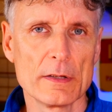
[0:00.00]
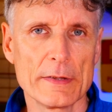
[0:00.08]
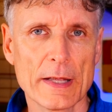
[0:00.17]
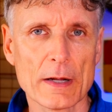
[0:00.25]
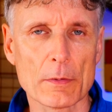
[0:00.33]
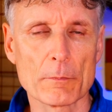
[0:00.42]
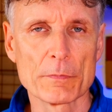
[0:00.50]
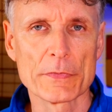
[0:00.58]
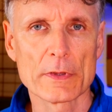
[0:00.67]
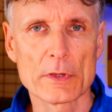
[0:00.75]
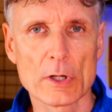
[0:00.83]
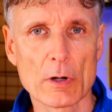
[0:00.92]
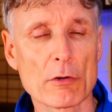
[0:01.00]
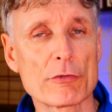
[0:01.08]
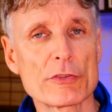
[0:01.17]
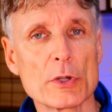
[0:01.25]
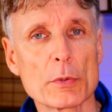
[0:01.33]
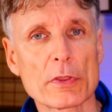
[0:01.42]
Now, there are a
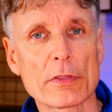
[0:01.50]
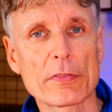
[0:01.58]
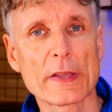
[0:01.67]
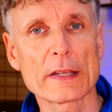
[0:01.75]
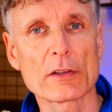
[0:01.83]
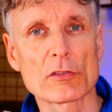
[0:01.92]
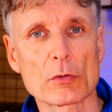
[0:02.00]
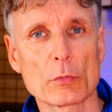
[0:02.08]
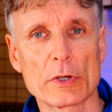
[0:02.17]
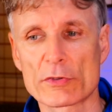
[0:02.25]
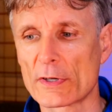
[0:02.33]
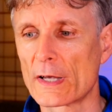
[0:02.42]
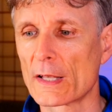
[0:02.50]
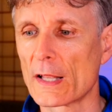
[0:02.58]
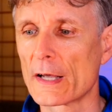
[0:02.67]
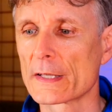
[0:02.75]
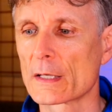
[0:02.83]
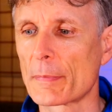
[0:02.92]
few other things which I
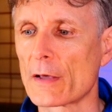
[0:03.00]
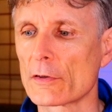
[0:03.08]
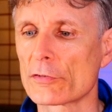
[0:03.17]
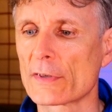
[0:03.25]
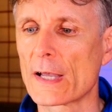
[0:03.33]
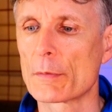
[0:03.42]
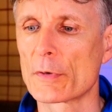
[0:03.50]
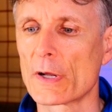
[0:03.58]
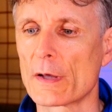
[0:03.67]
like about this camera,